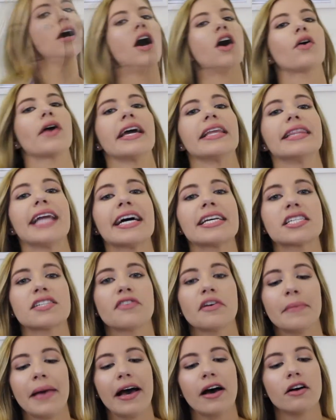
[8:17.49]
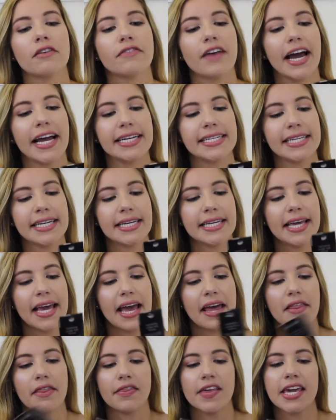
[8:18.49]
Okay, last from e.l.f., I did
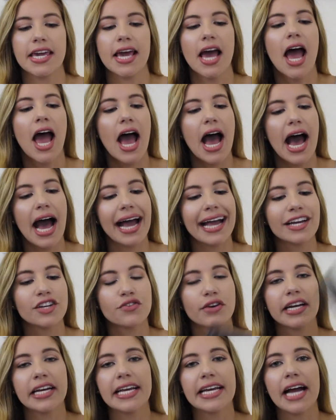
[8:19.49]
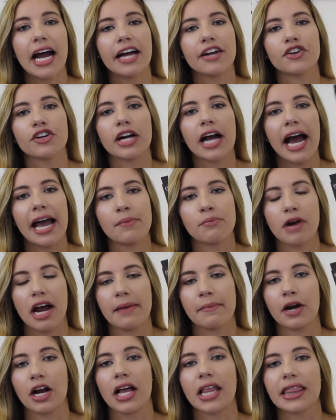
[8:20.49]
get the Hydrating Under Eye
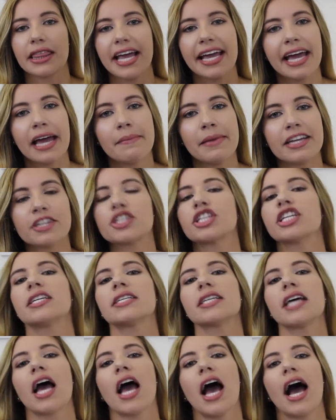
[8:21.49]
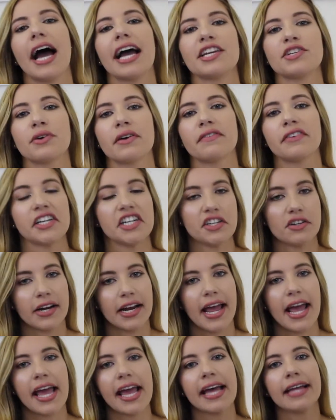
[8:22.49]
Primer. Like I mentioned, I do have very
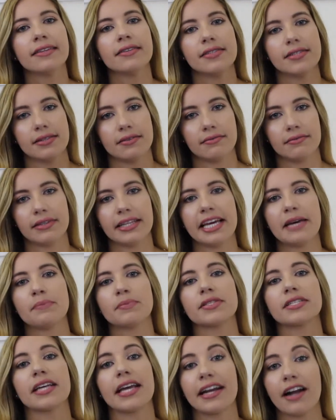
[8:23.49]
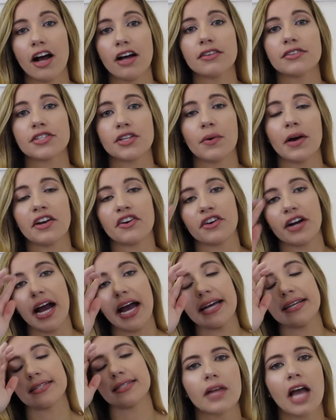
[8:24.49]
dry hands, lips, and also under
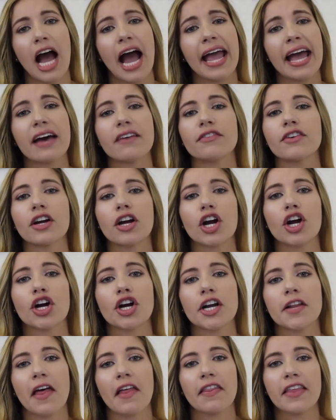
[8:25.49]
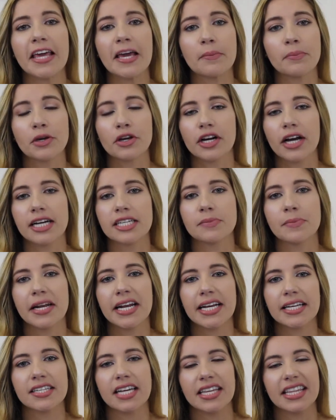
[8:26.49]
eyes. I have heard that the Pure
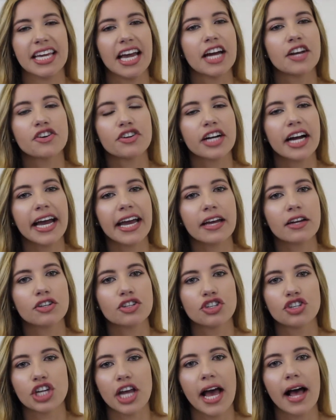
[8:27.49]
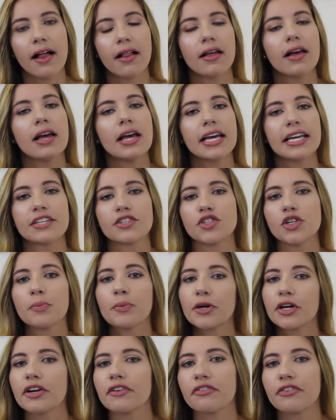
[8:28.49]
Cosmetics, like the under eye gel,
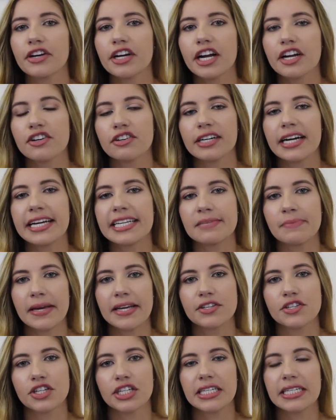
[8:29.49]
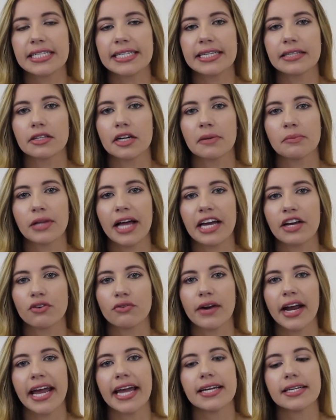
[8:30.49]
super good for your under eyes, makes your concealer apply
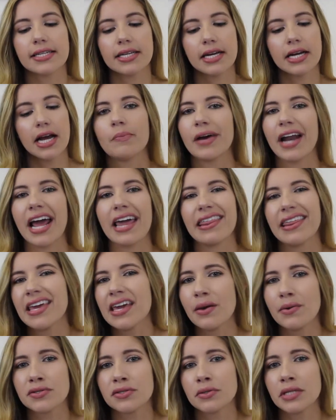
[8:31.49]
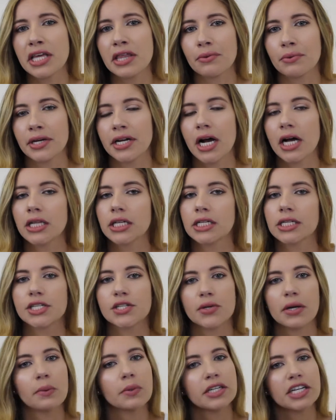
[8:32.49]
great, but I think it was only $3,
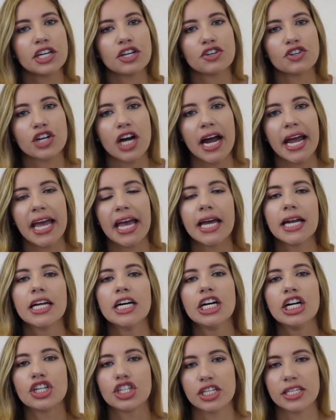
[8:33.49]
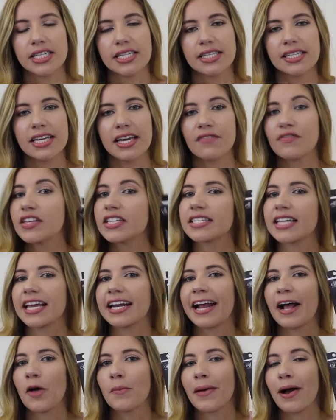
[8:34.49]
so I wanted to try it just to see if this
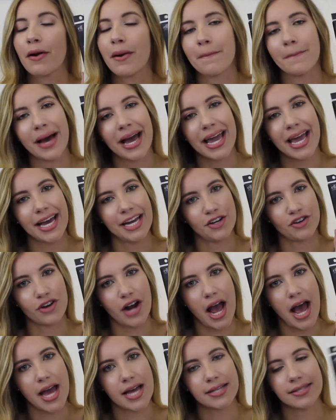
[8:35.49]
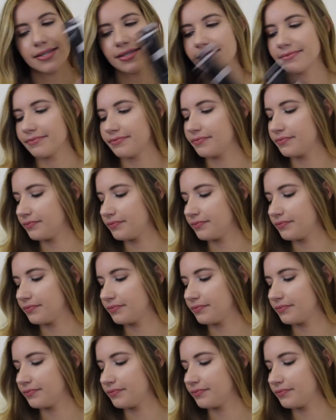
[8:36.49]
can help out my under eyes.